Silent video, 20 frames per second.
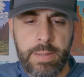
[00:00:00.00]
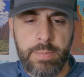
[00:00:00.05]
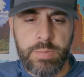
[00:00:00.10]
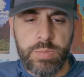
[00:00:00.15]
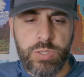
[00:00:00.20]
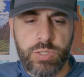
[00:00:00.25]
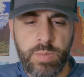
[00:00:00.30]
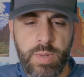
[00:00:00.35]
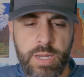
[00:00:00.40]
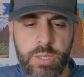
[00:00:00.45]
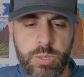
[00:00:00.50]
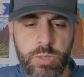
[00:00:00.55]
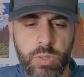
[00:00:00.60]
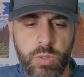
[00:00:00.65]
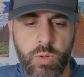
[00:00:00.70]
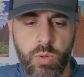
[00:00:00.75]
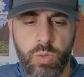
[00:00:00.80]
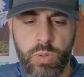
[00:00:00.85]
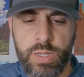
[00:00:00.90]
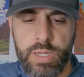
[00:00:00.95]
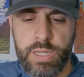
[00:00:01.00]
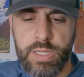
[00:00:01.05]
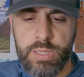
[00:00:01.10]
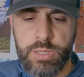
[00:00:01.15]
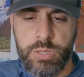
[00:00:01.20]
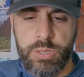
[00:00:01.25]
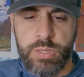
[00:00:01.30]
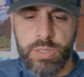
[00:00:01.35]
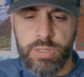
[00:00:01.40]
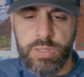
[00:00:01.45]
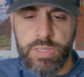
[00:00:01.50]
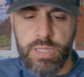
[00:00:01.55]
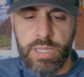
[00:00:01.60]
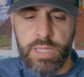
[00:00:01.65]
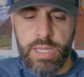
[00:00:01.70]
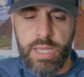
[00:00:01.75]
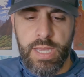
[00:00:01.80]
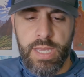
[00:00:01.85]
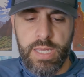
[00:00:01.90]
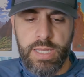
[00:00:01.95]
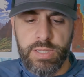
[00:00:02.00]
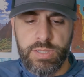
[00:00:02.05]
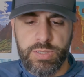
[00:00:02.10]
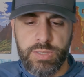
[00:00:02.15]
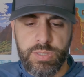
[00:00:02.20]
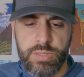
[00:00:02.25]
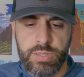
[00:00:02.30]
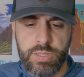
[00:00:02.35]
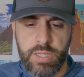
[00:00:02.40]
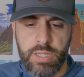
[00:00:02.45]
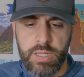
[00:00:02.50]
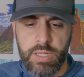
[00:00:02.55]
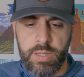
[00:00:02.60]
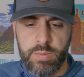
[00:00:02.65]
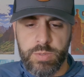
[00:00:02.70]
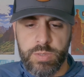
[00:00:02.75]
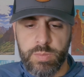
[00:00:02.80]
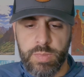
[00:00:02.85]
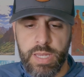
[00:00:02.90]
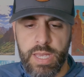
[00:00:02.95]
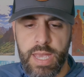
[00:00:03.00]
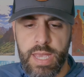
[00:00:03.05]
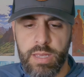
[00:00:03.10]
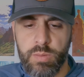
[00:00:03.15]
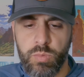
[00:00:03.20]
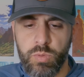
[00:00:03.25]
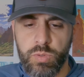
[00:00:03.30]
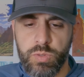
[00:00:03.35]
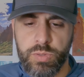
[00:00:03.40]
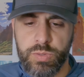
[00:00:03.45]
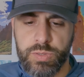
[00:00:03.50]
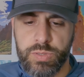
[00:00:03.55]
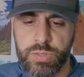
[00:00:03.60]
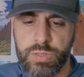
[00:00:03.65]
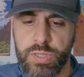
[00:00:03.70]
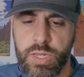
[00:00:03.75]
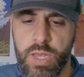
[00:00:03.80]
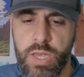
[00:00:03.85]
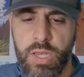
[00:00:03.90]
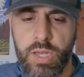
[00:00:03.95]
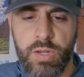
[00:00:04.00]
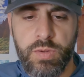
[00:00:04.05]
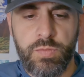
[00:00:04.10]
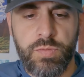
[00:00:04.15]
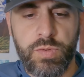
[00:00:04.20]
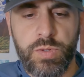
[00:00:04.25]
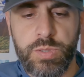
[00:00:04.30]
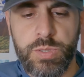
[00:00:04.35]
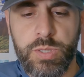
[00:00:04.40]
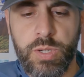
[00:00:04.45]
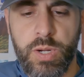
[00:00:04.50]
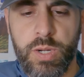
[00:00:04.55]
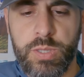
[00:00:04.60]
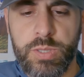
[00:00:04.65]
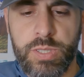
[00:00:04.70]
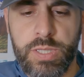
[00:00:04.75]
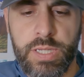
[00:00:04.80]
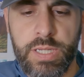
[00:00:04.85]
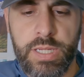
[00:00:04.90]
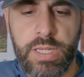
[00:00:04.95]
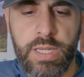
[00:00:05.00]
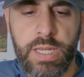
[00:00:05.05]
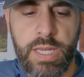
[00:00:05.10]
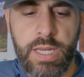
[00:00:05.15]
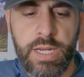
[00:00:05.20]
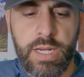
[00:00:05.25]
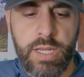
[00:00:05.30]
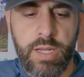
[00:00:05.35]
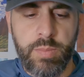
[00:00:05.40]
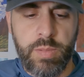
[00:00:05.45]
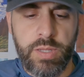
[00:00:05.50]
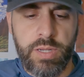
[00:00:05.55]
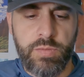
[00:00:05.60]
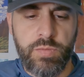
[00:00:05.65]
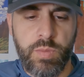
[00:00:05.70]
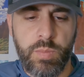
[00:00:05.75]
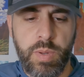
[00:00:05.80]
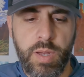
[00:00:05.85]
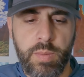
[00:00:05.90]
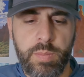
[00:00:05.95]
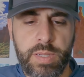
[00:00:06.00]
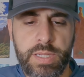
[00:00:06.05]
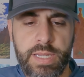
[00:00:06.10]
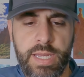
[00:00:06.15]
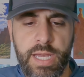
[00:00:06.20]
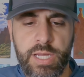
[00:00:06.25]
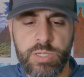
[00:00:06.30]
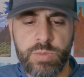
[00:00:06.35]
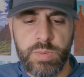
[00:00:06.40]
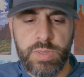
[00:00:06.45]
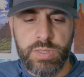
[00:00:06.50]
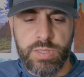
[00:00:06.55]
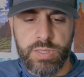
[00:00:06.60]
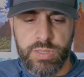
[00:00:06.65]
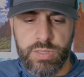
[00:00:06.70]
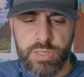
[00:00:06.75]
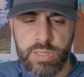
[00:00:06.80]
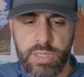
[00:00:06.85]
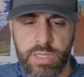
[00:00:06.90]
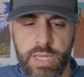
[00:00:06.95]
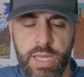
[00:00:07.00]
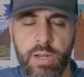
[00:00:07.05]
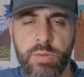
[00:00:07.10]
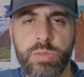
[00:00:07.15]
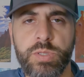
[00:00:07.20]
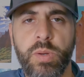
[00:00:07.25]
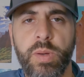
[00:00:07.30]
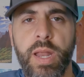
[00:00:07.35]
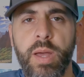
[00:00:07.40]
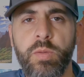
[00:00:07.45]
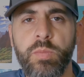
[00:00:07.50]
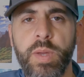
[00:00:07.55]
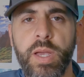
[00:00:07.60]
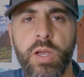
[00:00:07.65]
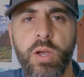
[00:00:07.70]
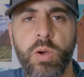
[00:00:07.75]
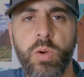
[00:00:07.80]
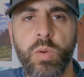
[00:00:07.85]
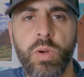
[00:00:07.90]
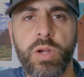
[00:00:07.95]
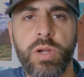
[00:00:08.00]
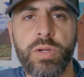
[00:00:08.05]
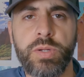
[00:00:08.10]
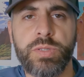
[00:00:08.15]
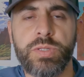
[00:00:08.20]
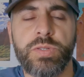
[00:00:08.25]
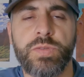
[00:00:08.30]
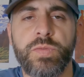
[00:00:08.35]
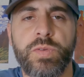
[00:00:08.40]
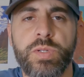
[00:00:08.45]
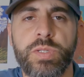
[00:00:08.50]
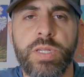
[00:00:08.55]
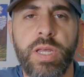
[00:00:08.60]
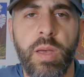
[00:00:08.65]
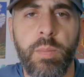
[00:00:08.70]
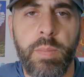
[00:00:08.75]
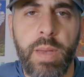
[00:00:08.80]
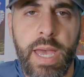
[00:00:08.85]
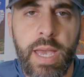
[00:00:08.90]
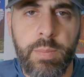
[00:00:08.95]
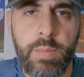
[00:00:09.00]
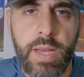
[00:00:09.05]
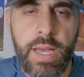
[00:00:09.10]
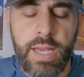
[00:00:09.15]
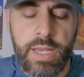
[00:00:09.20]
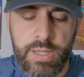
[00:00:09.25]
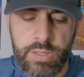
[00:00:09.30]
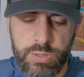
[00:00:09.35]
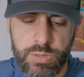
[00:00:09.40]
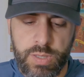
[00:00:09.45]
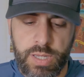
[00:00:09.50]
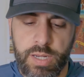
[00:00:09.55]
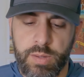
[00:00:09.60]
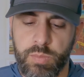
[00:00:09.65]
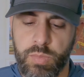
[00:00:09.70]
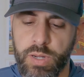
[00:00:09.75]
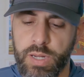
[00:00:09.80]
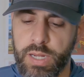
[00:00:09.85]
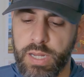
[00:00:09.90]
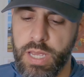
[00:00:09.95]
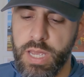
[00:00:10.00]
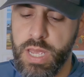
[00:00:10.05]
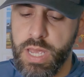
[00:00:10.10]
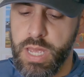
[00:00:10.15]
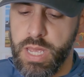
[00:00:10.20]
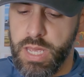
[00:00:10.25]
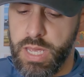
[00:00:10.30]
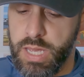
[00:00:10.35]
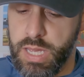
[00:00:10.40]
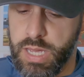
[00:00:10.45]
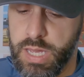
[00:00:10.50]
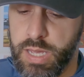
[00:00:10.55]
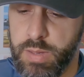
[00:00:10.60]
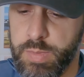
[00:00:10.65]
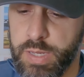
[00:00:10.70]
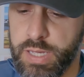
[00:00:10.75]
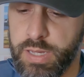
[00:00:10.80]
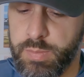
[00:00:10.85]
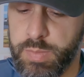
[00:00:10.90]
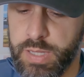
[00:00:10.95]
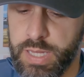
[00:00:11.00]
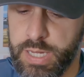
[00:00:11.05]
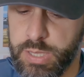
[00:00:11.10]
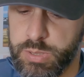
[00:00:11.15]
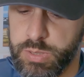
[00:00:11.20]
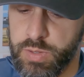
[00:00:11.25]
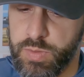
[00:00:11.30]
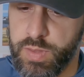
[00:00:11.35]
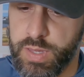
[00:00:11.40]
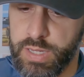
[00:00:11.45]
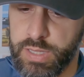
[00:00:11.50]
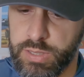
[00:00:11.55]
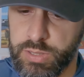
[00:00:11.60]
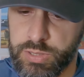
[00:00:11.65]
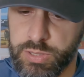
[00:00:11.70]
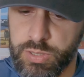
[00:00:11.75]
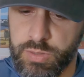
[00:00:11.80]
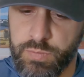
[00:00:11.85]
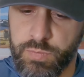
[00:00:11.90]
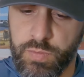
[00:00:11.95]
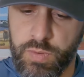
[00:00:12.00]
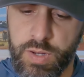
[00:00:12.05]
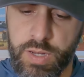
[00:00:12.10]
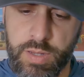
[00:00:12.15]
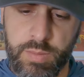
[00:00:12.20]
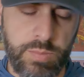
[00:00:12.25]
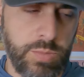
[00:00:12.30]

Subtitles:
Some extra cordage just in case, some cables for charging, and a couple of different pump attachments because, again, I was going out with my coworker. It was his first time backpacking, so I had to bring a couple of extra things for him.